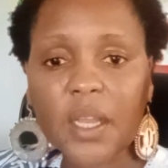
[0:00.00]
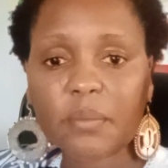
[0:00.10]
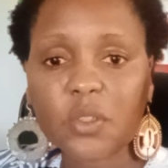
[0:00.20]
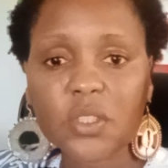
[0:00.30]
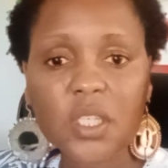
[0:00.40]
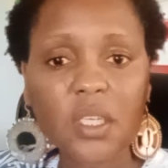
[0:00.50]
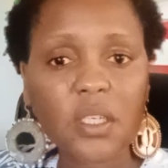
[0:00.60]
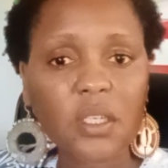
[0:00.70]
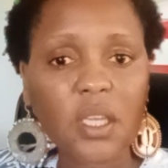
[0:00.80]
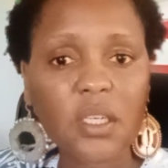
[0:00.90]
I'm not
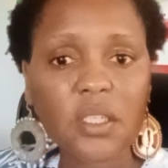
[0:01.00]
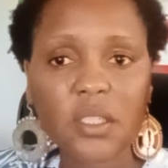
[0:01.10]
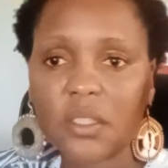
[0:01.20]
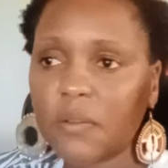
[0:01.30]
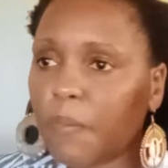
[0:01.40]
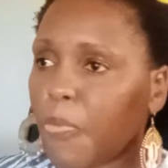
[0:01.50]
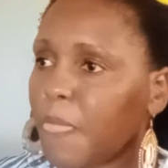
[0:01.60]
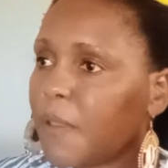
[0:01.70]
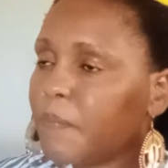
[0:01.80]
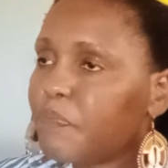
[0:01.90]
taking any
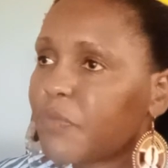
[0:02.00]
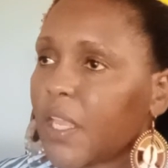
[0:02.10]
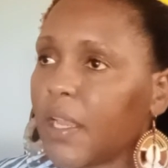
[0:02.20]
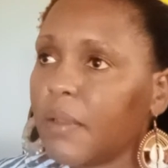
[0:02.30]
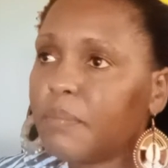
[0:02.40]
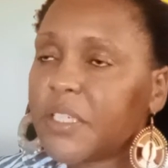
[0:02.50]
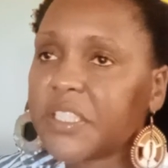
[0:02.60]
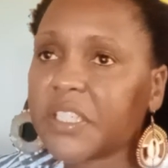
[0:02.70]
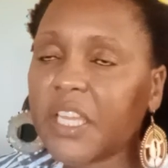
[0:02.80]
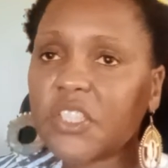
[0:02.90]
uh,
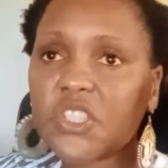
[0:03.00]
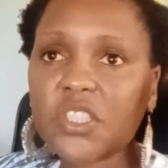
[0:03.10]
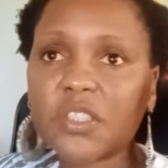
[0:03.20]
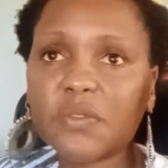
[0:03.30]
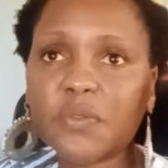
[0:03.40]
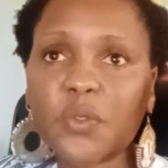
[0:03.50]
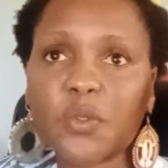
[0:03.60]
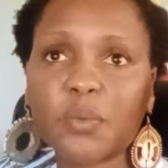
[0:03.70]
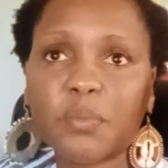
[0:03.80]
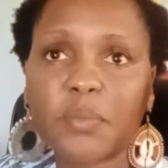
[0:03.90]
medication
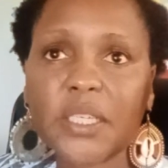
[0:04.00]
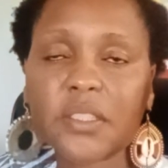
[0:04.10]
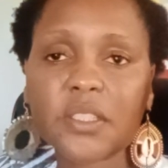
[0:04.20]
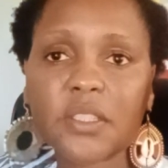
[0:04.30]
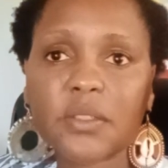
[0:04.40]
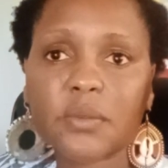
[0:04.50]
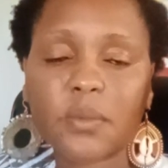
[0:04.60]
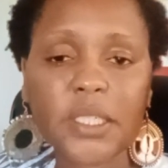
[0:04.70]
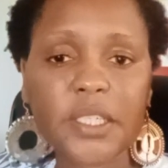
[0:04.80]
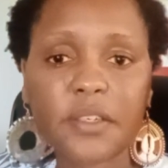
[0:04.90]
for mental
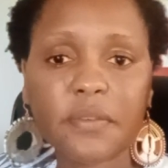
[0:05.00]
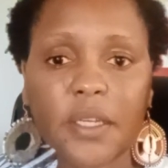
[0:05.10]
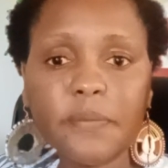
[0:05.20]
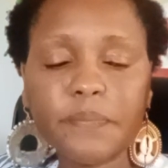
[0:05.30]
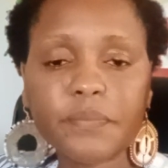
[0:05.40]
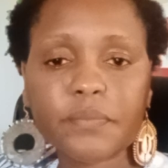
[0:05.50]
whatever.